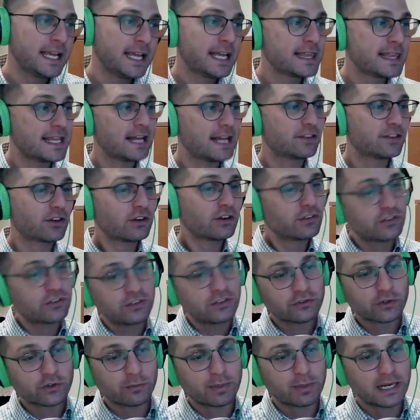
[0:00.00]
that's our
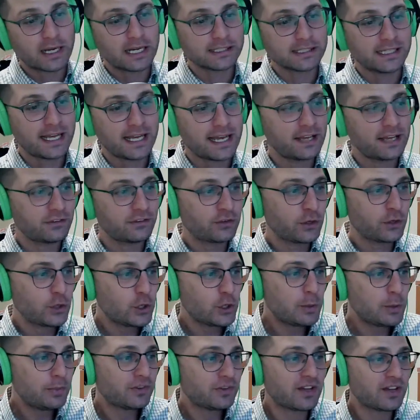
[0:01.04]
sister podcast,
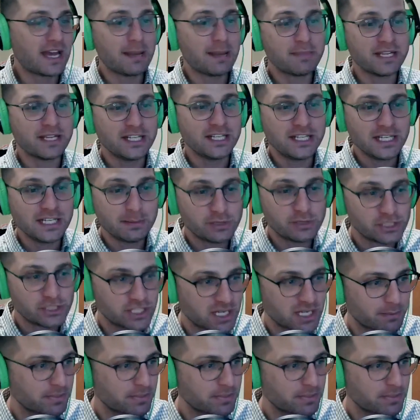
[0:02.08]
Oops, I'm in Deep Ship.